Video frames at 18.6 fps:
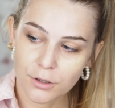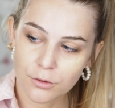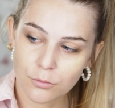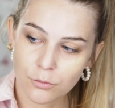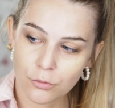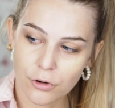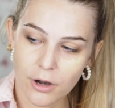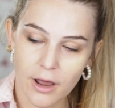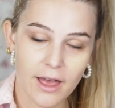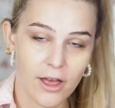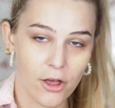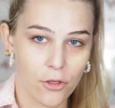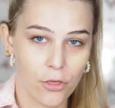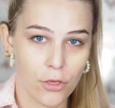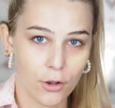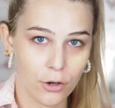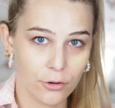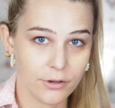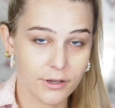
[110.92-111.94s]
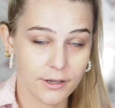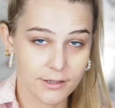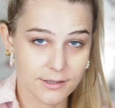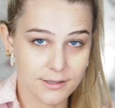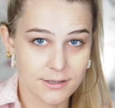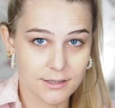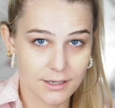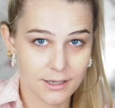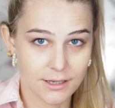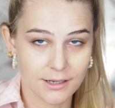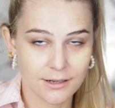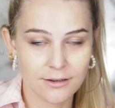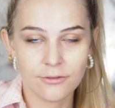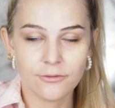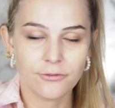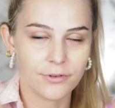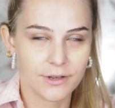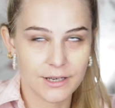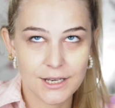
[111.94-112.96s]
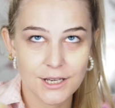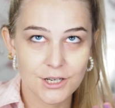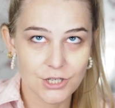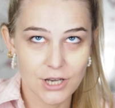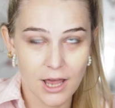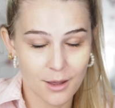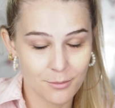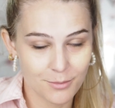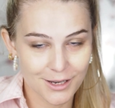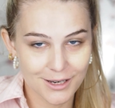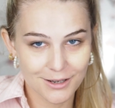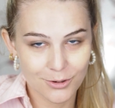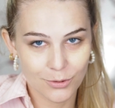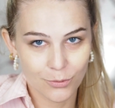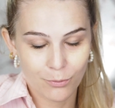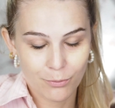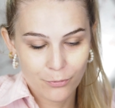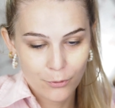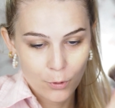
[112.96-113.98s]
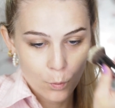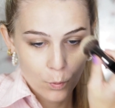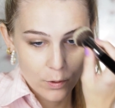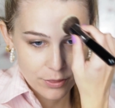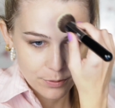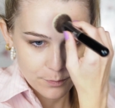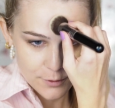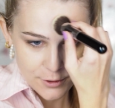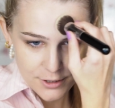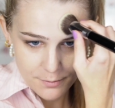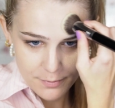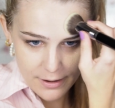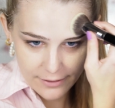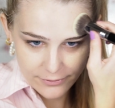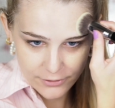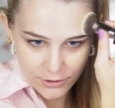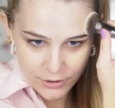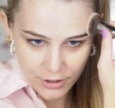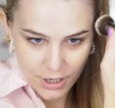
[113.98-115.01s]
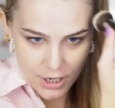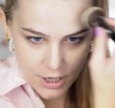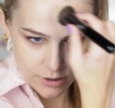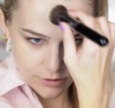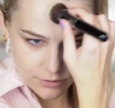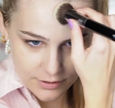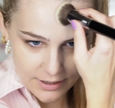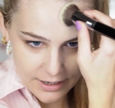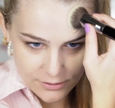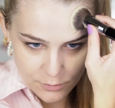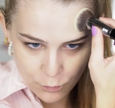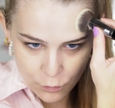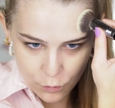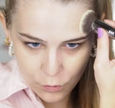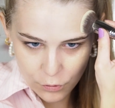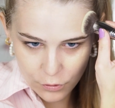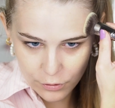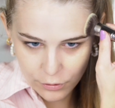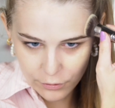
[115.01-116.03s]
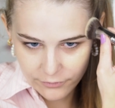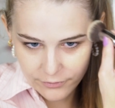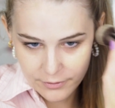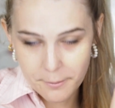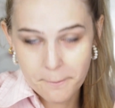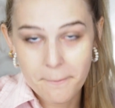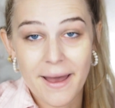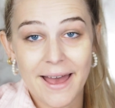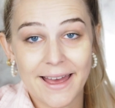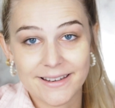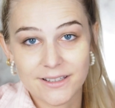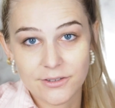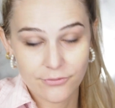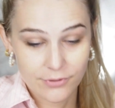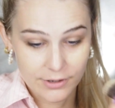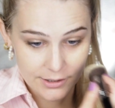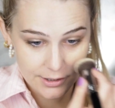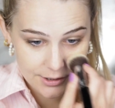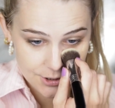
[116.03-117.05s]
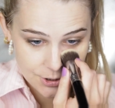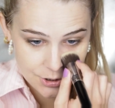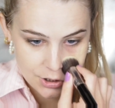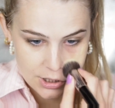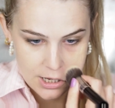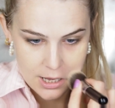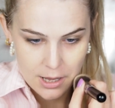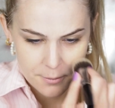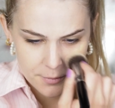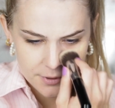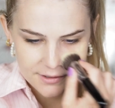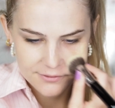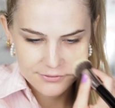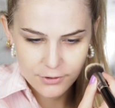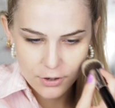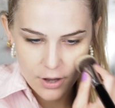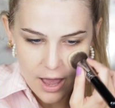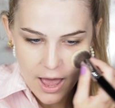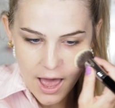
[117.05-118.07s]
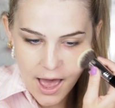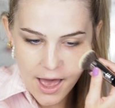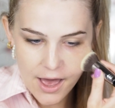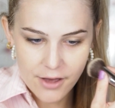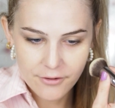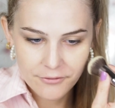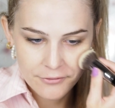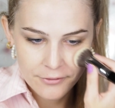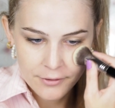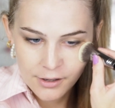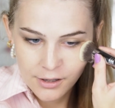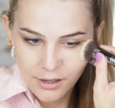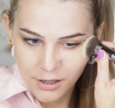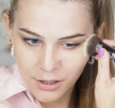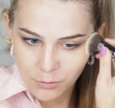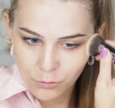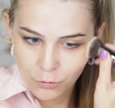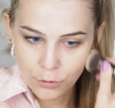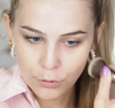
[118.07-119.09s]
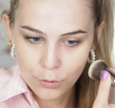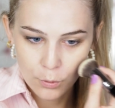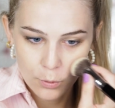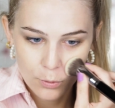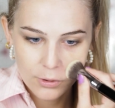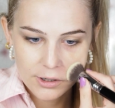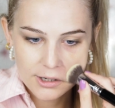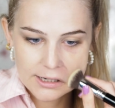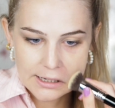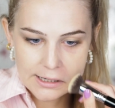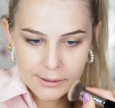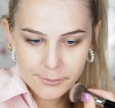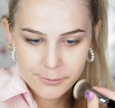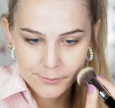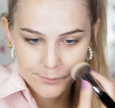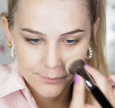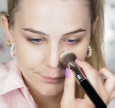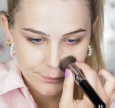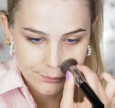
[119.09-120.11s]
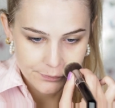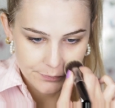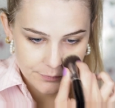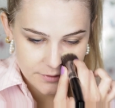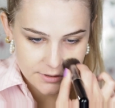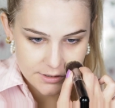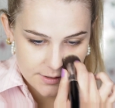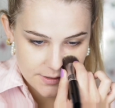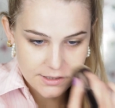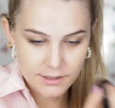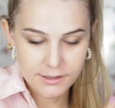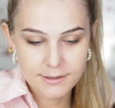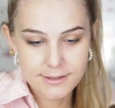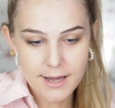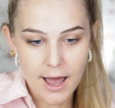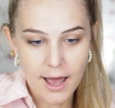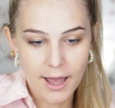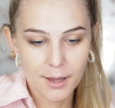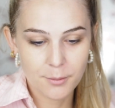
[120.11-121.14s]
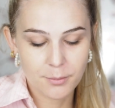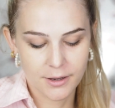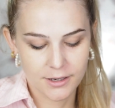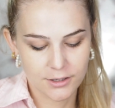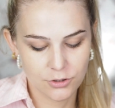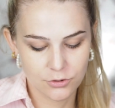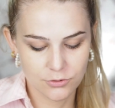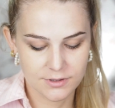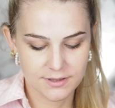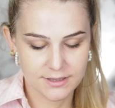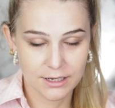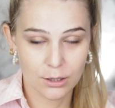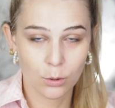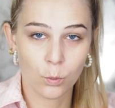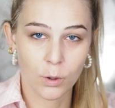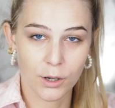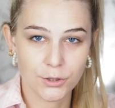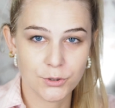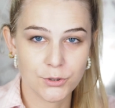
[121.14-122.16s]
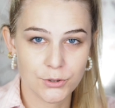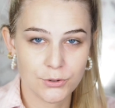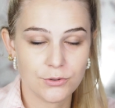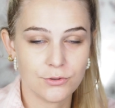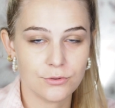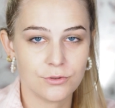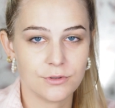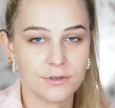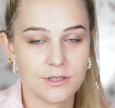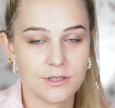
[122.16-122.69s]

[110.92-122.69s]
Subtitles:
more healthy looking skin finish. I mean, with Beauty Blender you get more of a matte finish, but if you have more oily skin type and you still want to use